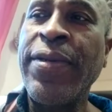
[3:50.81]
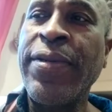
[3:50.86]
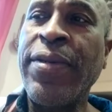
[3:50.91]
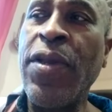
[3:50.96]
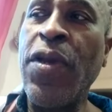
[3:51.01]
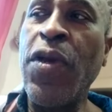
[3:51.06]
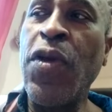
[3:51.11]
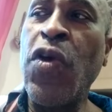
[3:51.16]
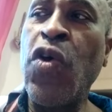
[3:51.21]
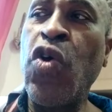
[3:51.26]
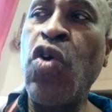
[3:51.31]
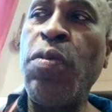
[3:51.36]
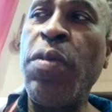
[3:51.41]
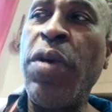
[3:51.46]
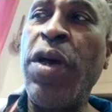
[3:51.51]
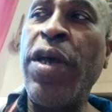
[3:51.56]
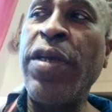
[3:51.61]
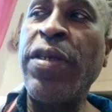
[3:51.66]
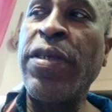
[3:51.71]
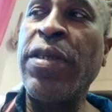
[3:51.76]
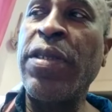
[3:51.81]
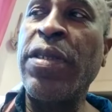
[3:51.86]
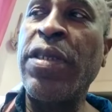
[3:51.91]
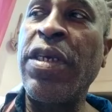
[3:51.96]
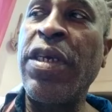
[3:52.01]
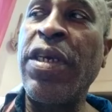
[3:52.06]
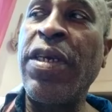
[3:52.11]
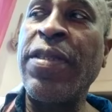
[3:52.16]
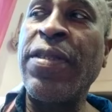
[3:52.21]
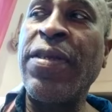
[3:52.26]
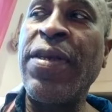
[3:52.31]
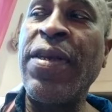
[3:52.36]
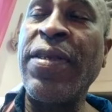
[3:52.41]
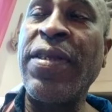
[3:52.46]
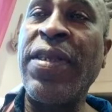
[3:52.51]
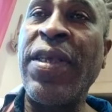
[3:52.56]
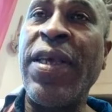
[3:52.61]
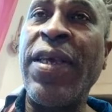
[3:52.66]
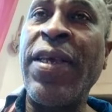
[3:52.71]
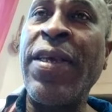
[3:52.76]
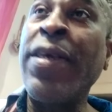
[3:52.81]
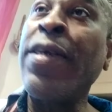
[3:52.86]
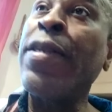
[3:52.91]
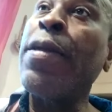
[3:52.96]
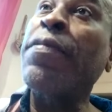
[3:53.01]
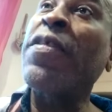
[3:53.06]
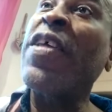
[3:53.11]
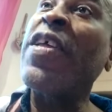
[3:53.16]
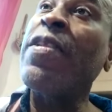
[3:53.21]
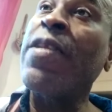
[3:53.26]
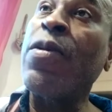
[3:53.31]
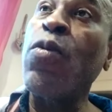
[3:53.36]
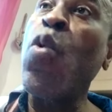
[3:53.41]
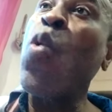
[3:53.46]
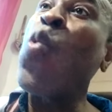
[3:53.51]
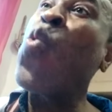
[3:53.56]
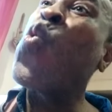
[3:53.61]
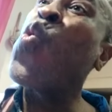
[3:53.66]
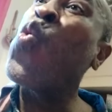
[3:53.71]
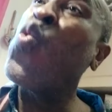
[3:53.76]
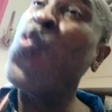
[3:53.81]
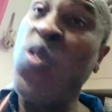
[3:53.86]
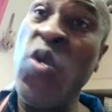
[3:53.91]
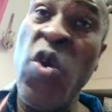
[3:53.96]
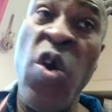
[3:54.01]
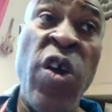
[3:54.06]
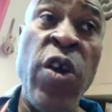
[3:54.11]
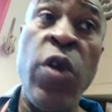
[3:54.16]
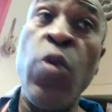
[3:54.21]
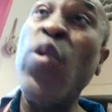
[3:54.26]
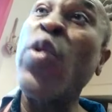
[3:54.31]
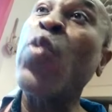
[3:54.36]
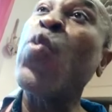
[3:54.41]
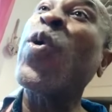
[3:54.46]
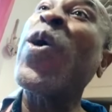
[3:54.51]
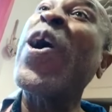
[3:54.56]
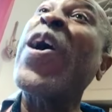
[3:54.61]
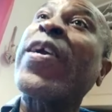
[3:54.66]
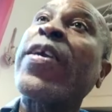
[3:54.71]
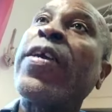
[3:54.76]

So much thing to say. I'm saying, no, we're going to